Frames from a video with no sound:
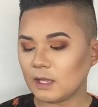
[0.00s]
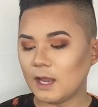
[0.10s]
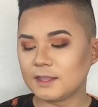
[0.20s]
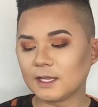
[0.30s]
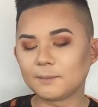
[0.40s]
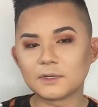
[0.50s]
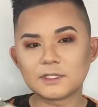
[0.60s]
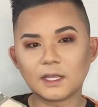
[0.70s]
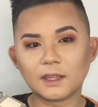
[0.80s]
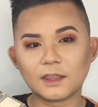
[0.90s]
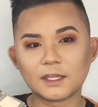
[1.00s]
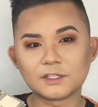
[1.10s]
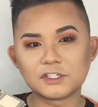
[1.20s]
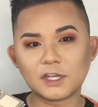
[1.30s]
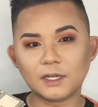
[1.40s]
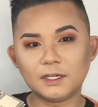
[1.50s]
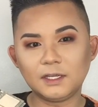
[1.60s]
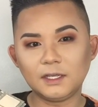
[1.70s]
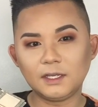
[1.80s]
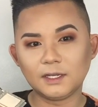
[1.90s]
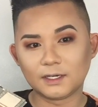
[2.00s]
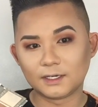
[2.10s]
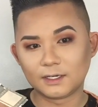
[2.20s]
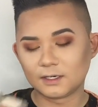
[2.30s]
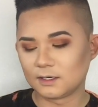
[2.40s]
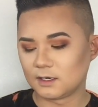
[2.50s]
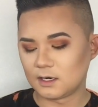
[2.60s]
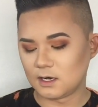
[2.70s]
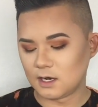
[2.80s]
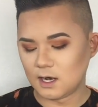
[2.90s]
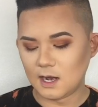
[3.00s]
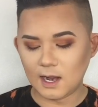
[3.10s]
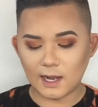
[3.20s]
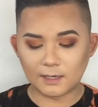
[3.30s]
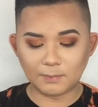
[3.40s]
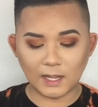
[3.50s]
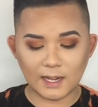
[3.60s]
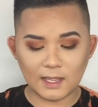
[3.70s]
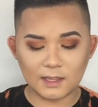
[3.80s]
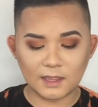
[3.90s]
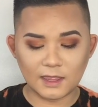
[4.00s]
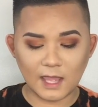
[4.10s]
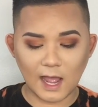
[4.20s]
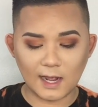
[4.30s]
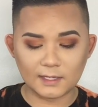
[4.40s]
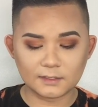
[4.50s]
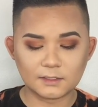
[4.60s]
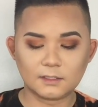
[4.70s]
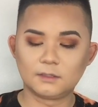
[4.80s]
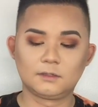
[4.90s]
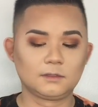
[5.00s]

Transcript: I think I'm going to take this shade here and apply that.